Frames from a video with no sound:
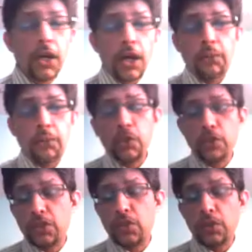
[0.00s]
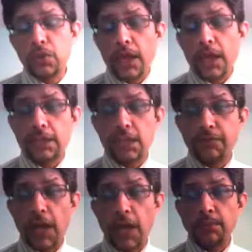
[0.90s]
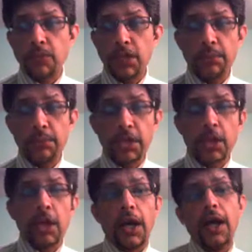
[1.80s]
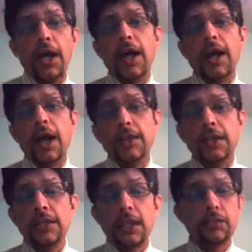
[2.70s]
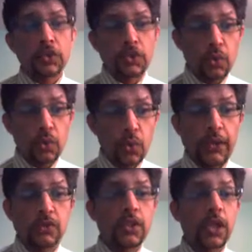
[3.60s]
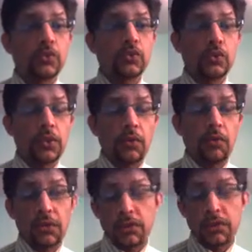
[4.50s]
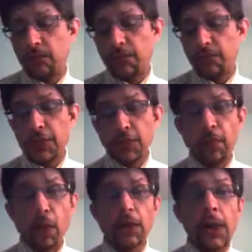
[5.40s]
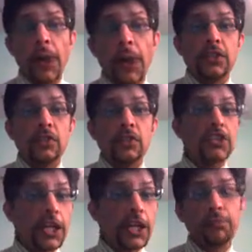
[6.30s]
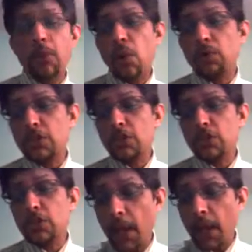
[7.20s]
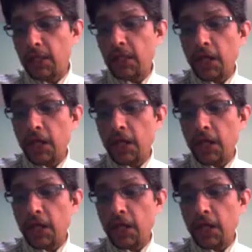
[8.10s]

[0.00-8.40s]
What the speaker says: Usru Udana, the left arm seamer, and there was no run. So that was the first ball. Now the second ball was the one